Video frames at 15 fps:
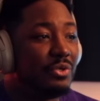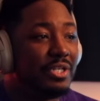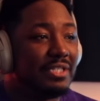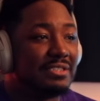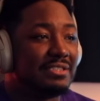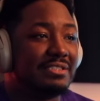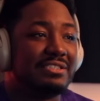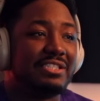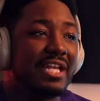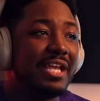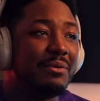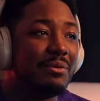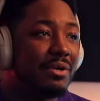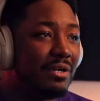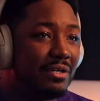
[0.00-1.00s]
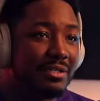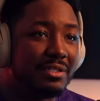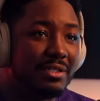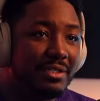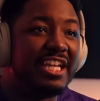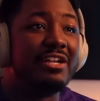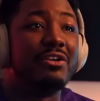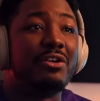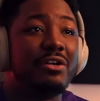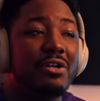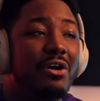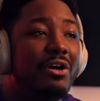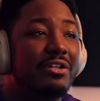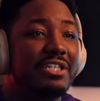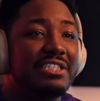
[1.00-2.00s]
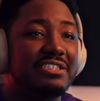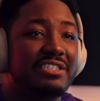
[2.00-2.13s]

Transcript: this and stay with her here and all this